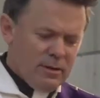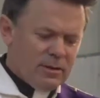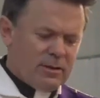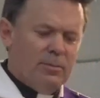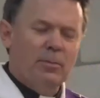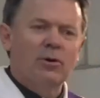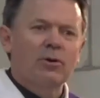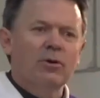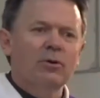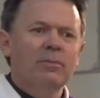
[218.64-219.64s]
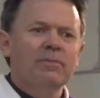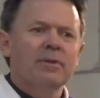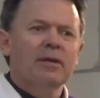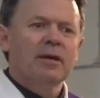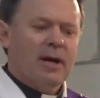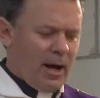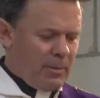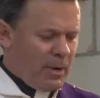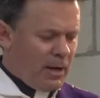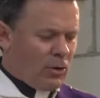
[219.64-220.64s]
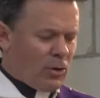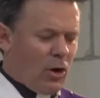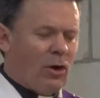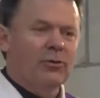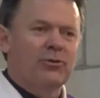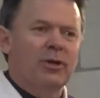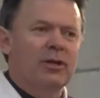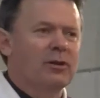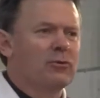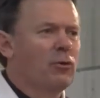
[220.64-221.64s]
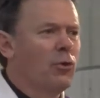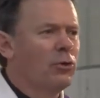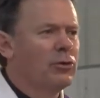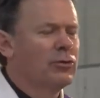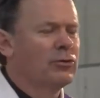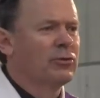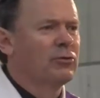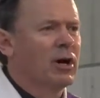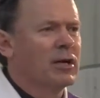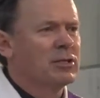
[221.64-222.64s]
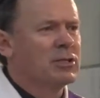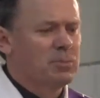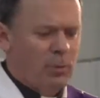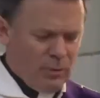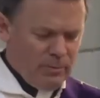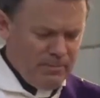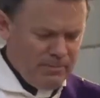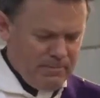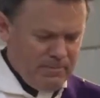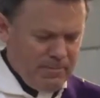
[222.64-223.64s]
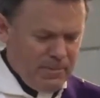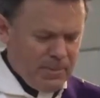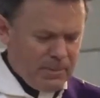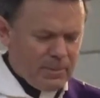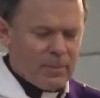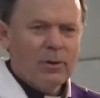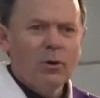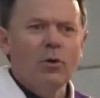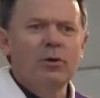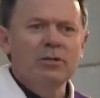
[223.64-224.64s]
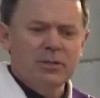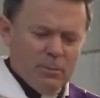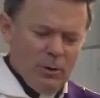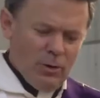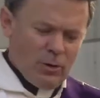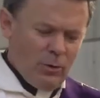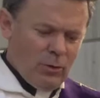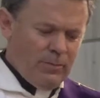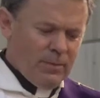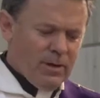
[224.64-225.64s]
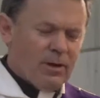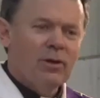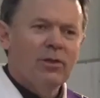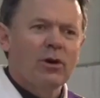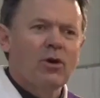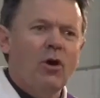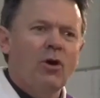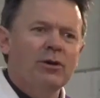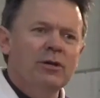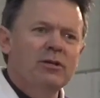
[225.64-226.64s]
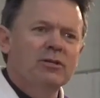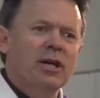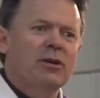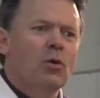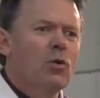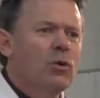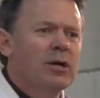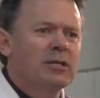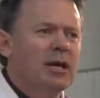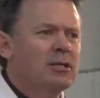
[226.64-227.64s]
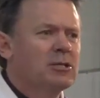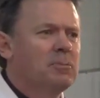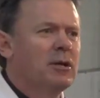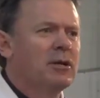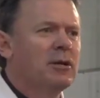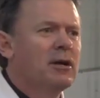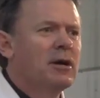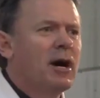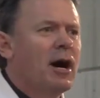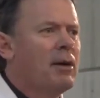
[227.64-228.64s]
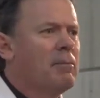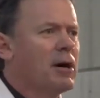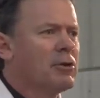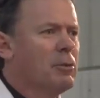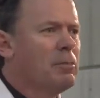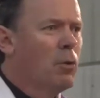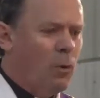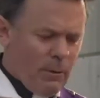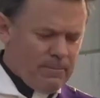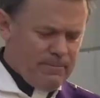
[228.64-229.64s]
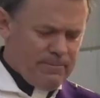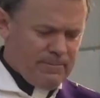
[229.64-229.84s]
Is the miracle a male God sending forth his divine sperm? Or is the miracle that God is and always has been among the poor?